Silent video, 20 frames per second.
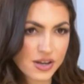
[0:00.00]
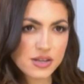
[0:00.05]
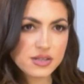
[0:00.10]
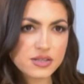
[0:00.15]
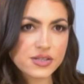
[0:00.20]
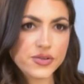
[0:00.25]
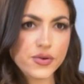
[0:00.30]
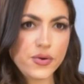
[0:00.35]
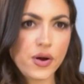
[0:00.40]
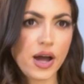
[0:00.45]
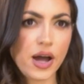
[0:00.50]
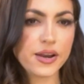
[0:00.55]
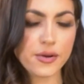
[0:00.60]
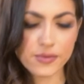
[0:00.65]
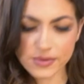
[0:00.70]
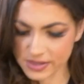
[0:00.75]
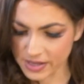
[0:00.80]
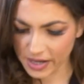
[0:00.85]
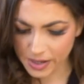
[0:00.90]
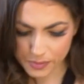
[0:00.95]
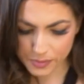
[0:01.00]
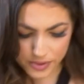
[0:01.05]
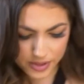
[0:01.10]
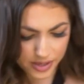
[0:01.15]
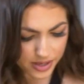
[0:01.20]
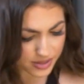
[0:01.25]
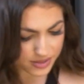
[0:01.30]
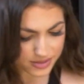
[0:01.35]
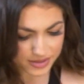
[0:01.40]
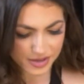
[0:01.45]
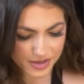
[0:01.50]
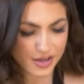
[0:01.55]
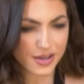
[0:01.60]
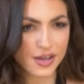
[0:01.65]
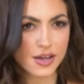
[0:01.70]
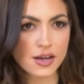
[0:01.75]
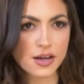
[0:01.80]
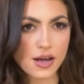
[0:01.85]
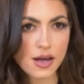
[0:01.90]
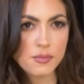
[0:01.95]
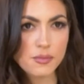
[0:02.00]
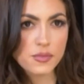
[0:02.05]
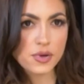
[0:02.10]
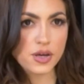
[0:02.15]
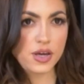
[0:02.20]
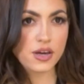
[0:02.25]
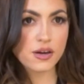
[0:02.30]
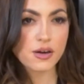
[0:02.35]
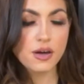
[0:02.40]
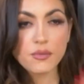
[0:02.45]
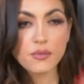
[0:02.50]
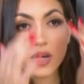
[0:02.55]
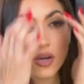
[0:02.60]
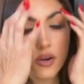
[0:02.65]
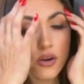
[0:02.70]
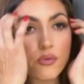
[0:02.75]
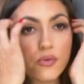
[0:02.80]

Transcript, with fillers: It's so hot outside. Please come here.